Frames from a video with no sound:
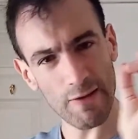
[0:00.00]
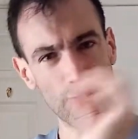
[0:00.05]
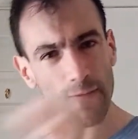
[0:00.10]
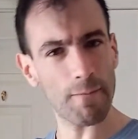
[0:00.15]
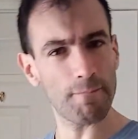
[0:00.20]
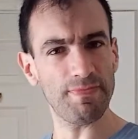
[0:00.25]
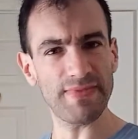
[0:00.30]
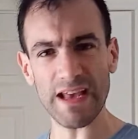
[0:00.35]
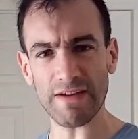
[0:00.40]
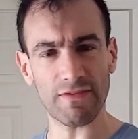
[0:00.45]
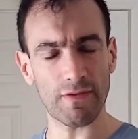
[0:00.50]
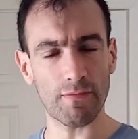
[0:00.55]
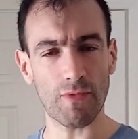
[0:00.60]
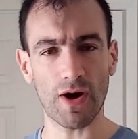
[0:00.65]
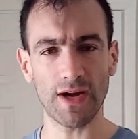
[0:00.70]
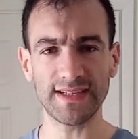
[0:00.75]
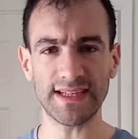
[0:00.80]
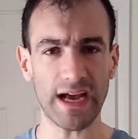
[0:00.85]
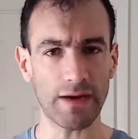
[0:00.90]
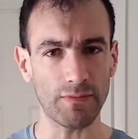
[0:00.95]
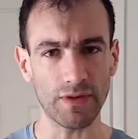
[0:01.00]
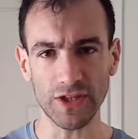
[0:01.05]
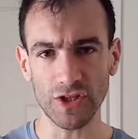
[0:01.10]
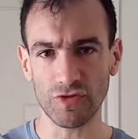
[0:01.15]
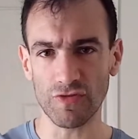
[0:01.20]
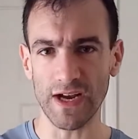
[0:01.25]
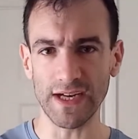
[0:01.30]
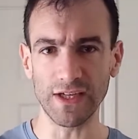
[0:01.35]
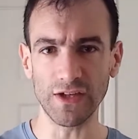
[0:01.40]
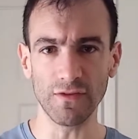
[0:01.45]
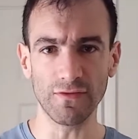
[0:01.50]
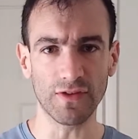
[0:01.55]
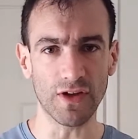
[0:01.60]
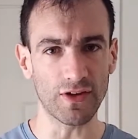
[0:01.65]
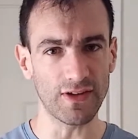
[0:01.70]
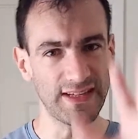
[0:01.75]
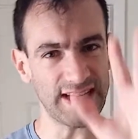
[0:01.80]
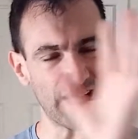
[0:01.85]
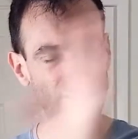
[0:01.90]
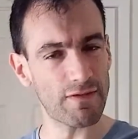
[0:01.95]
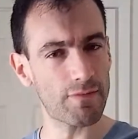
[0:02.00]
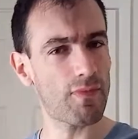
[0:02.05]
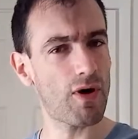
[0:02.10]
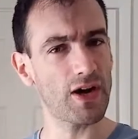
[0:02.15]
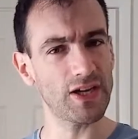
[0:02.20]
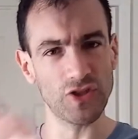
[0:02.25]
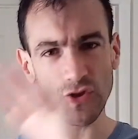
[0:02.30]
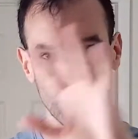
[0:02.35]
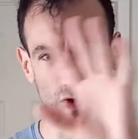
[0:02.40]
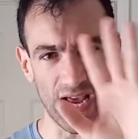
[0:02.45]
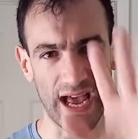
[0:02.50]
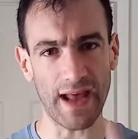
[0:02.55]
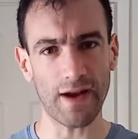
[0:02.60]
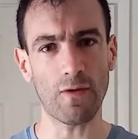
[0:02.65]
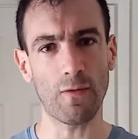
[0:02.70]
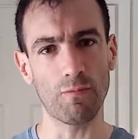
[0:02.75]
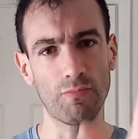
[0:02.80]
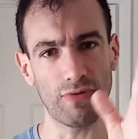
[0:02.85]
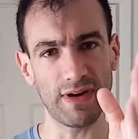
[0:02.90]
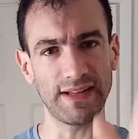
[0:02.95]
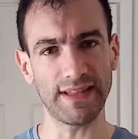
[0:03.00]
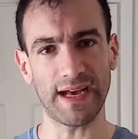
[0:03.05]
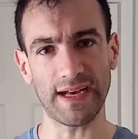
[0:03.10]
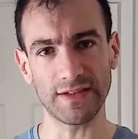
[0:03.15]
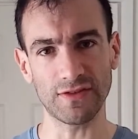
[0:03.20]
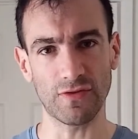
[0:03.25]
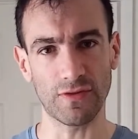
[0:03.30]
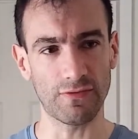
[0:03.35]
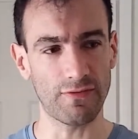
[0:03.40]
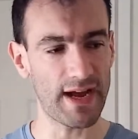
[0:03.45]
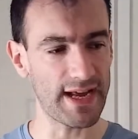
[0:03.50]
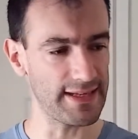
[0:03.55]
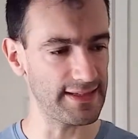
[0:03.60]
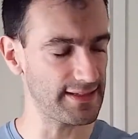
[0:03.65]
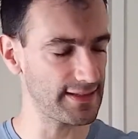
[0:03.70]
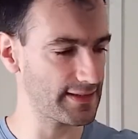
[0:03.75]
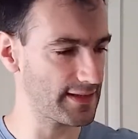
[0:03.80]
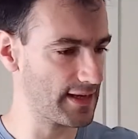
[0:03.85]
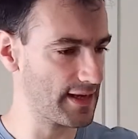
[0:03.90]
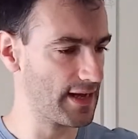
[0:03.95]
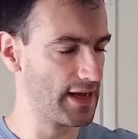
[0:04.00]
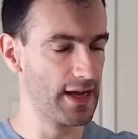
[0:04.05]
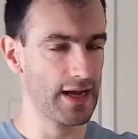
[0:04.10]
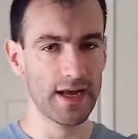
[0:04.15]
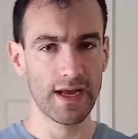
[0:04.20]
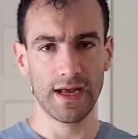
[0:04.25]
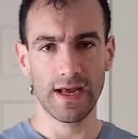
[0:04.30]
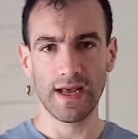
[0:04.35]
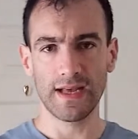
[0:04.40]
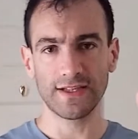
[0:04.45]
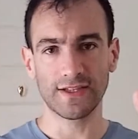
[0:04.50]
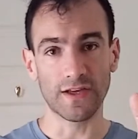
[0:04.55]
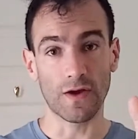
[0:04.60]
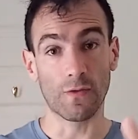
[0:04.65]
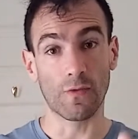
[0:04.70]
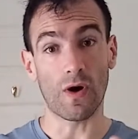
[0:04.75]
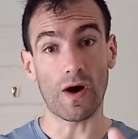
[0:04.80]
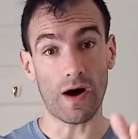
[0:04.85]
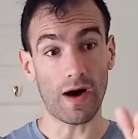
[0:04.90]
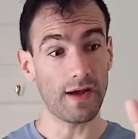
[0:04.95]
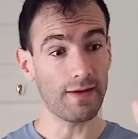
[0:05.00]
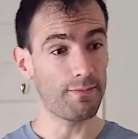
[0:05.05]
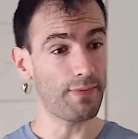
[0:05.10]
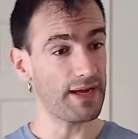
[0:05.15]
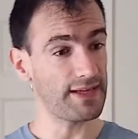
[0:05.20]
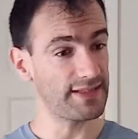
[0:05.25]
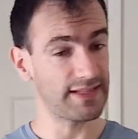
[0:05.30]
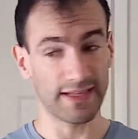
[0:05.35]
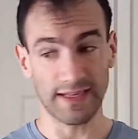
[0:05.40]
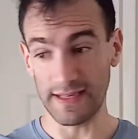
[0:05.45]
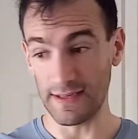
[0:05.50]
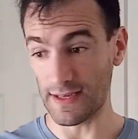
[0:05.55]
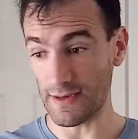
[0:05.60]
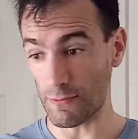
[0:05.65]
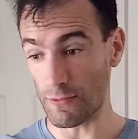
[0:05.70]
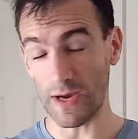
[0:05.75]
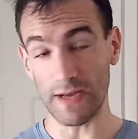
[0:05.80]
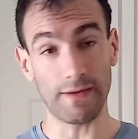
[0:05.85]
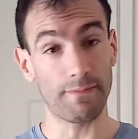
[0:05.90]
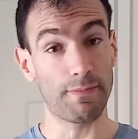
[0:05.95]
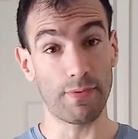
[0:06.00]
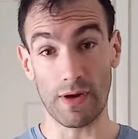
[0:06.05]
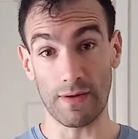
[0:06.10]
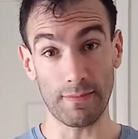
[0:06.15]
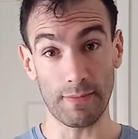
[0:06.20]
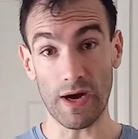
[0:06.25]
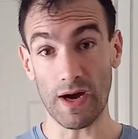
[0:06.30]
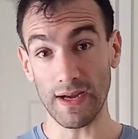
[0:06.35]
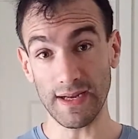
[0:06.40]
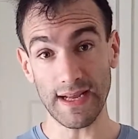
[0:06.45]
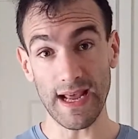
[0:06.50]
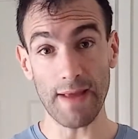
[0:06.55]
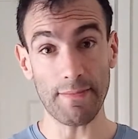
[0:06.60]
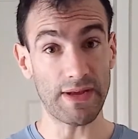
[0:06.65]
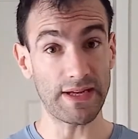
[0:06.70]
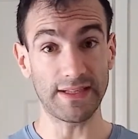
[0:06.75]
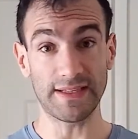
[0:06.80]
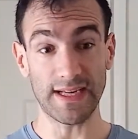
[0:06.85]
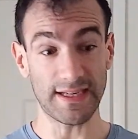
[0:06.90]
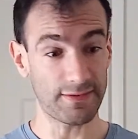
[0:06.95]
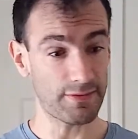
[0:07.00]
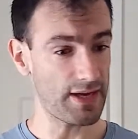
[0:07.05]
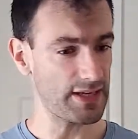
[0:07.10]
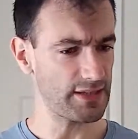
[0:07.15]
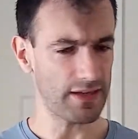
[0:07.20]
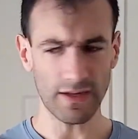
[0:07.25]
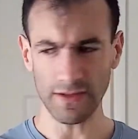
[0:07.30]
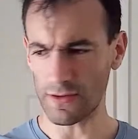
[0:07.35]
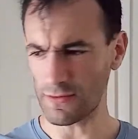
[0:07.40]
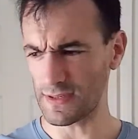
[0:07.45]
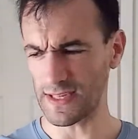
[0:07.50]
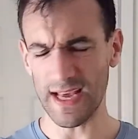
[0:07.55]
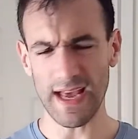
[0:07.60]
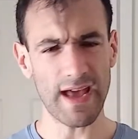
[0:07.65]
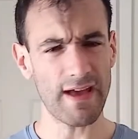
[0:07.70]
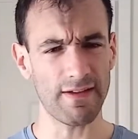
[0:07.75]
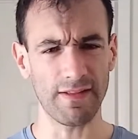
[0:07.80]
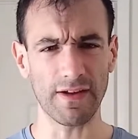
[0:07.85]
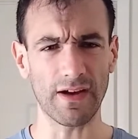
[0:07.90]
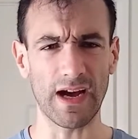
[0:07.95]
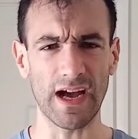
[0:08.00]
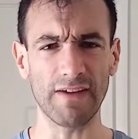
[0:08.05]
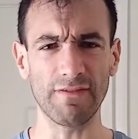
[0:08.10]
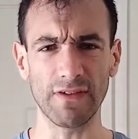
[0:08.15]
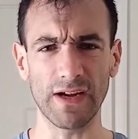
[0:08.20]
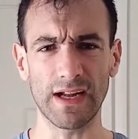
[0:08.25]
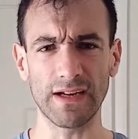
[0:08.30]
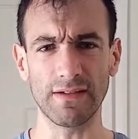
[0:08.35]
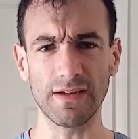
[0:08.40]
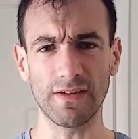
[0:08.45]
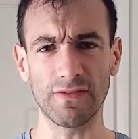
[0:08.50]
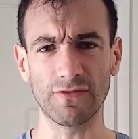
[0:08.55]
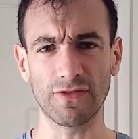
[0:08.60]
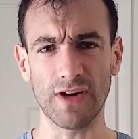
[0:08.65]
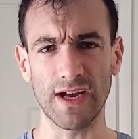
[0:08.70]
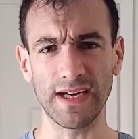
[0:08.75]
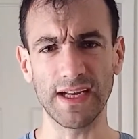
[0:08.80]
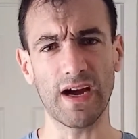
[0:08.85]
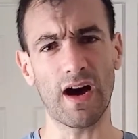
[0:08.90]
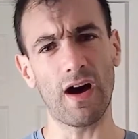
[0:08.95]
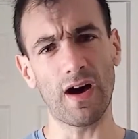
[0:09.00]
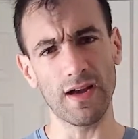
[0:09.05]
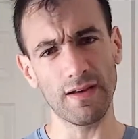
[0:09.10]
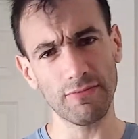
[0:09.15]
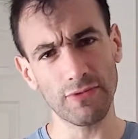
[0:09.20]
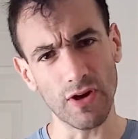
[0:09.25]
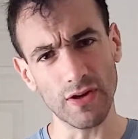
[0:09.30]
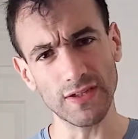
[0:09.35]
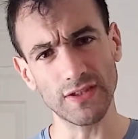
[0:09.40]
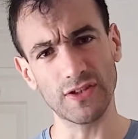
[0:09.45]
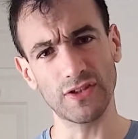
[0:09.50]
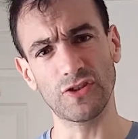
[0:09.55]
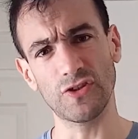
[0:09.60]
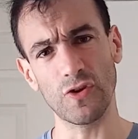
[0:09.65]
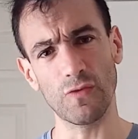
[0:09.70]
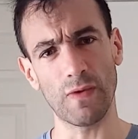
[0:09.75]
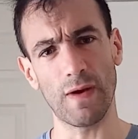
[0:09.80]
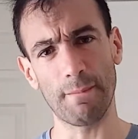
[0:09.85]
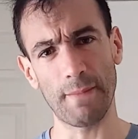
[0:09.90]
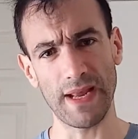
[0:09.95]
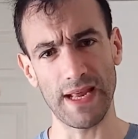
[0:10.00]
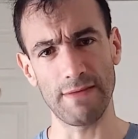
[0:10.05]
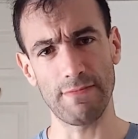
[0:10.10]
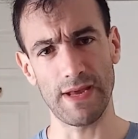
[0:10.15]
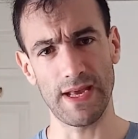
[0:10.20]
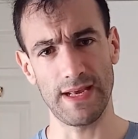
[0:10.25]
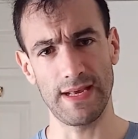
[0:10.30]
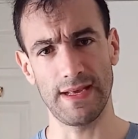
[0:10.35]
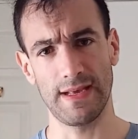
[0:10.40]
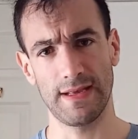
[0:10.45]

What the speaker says: Never mind how much training you've done. Never mind, you cannot bring that into a race. So I came in to say, I don't care that I haven't had enough training. I'm going to do a PB.